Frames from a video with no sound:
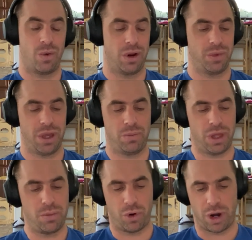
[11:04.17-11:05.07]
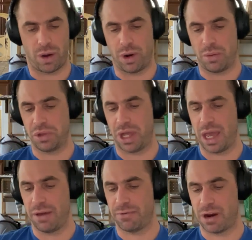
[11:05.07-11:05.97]
I want to play Bloodborne. I want to
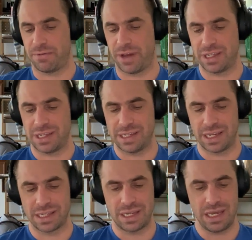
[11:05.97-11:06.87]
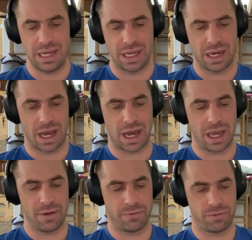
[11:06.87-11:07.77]
play Final Fantasy 16.
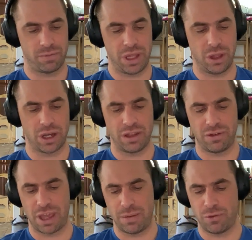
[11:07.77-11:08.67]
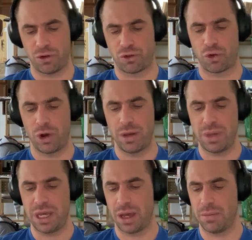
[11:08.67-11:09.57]
I've been looking at this game,
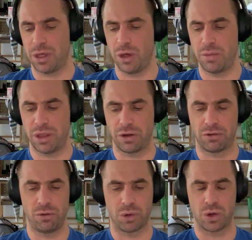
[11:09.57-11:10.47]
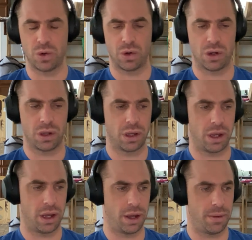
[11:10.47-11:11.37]
Detroit Become Human looks super cool.
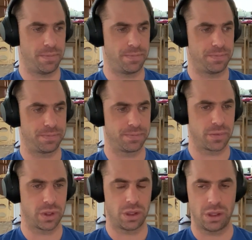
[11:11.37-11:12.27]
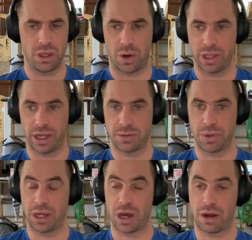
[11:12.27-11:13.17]
Um, you know, I'd like to
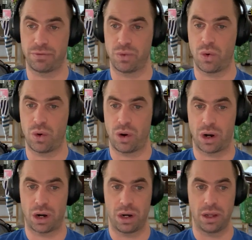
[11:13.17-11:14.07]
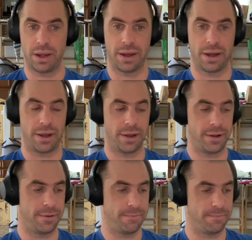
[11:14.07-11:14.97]
play God of War. Uh,